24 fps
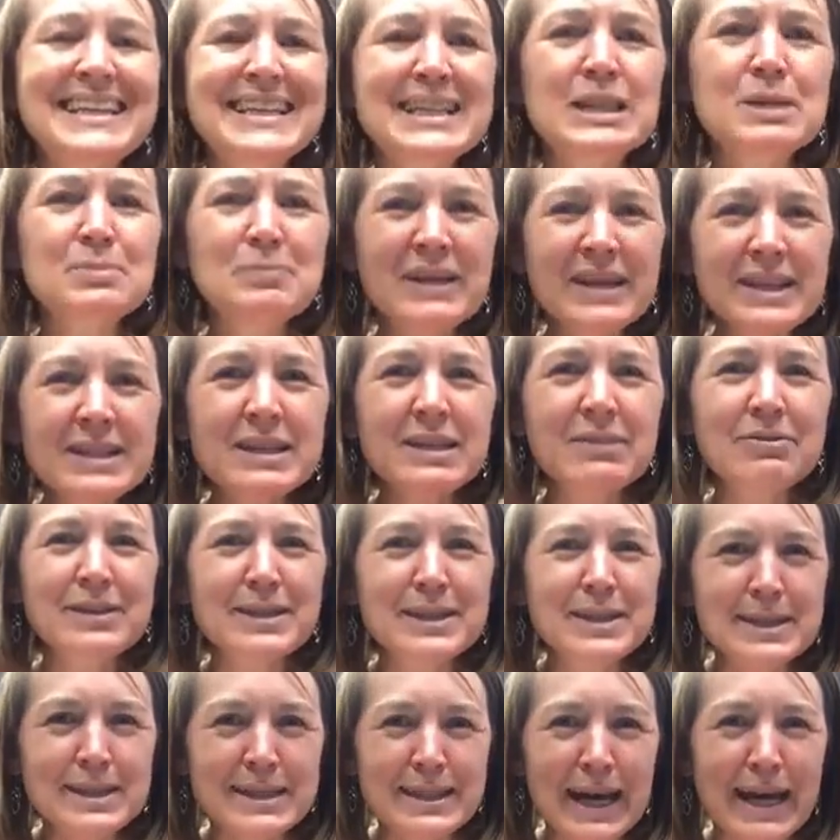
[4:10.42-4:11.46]
He speaks of
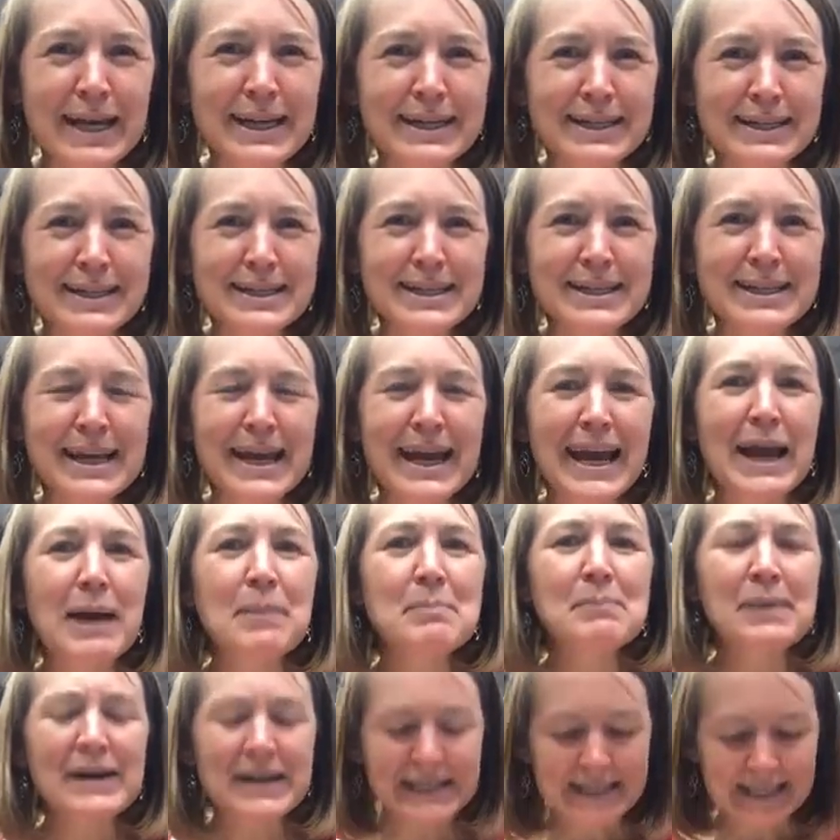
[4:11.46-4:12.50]
his status,
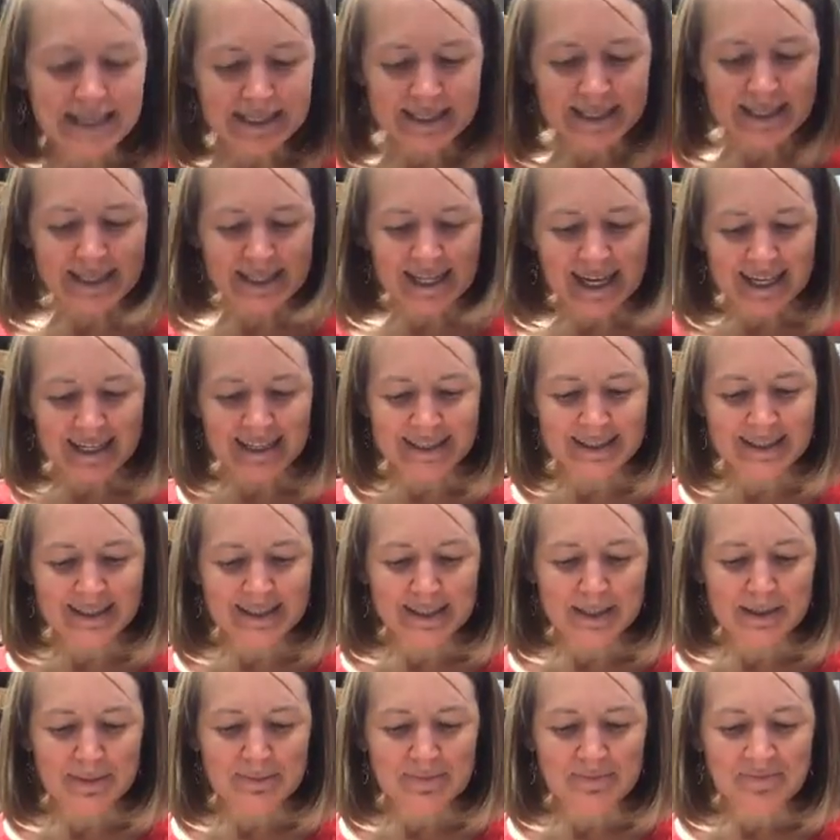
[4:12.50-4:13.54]
but he
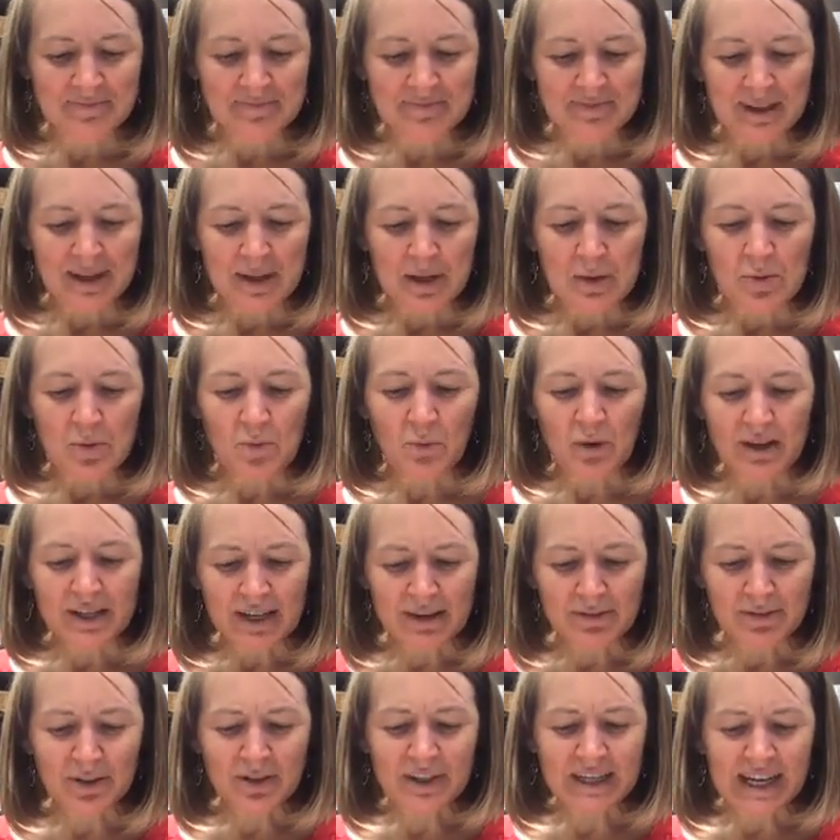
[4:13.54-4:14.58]
says,
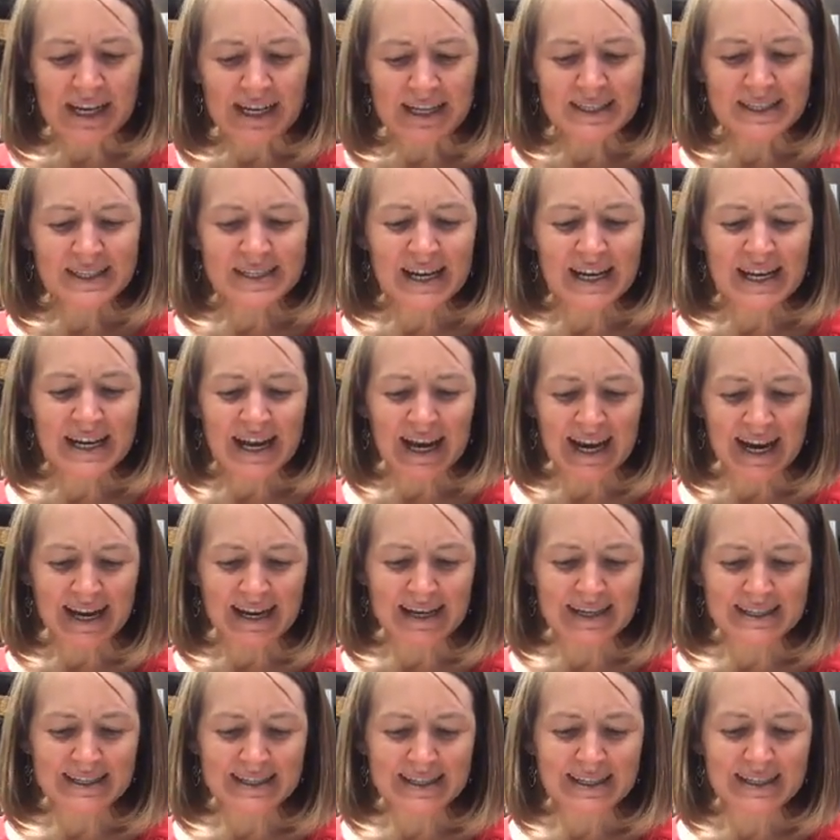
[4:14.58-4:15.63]
whatever gains I
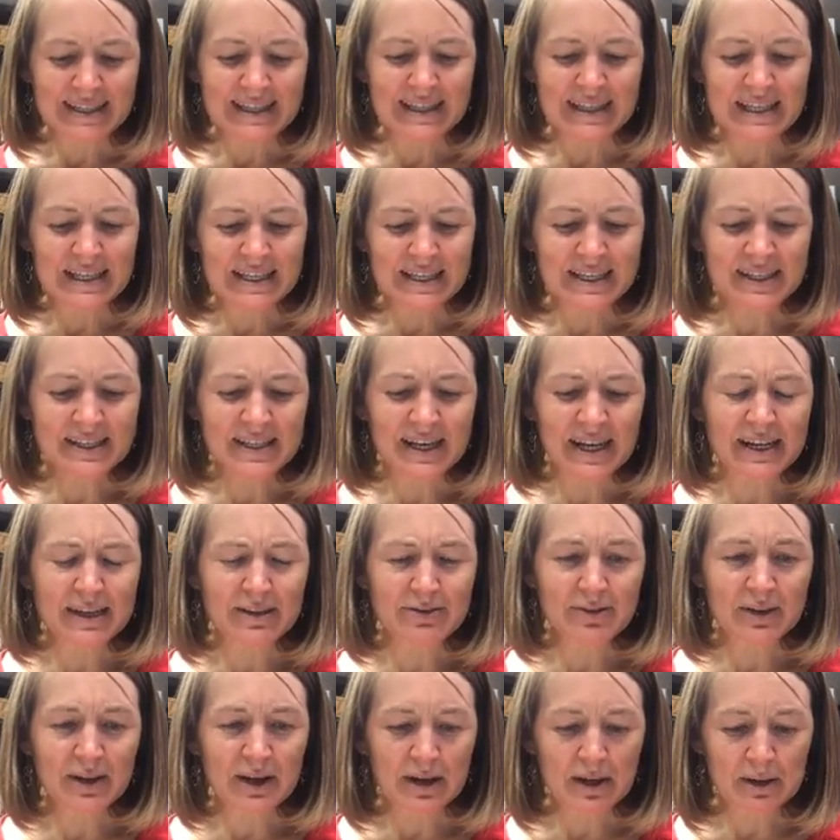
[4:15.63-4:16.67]
had, these I
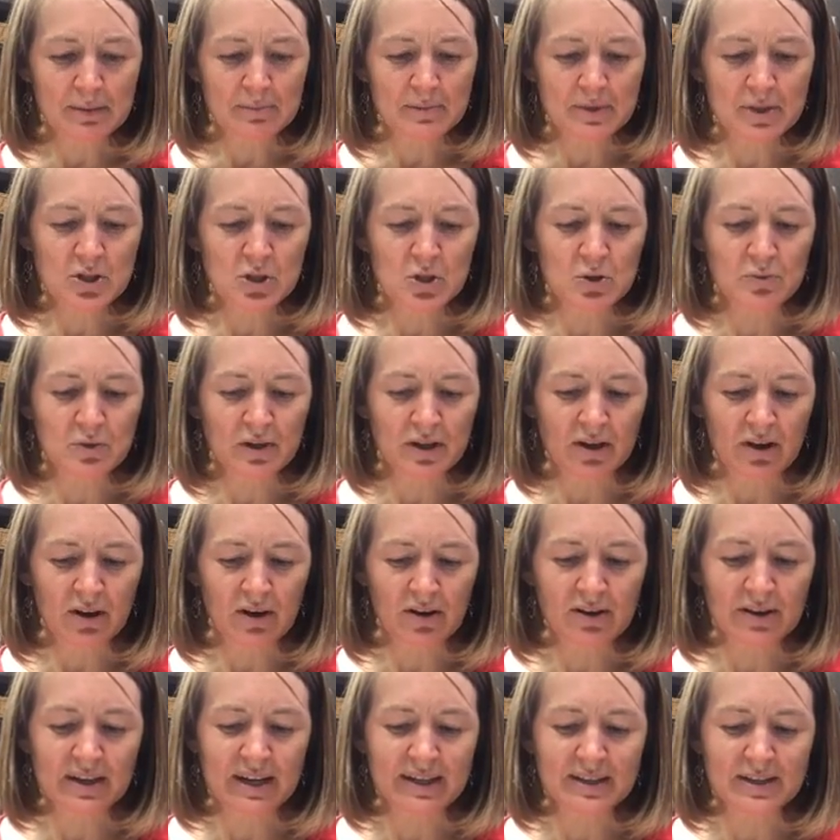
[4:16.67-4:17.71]
have come to
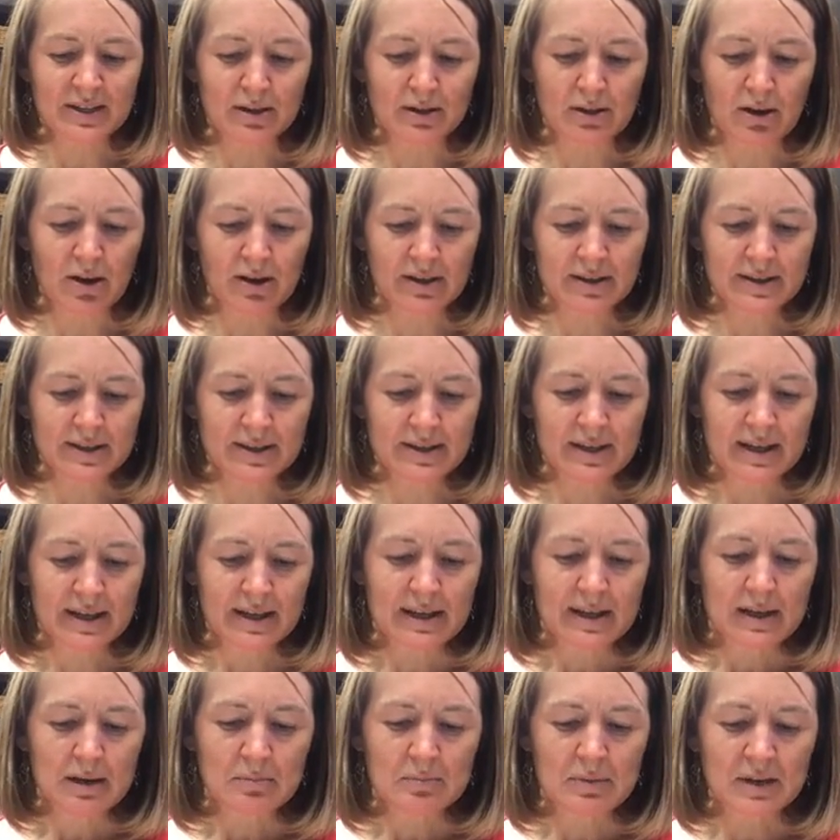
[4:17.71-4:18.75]
regard as loss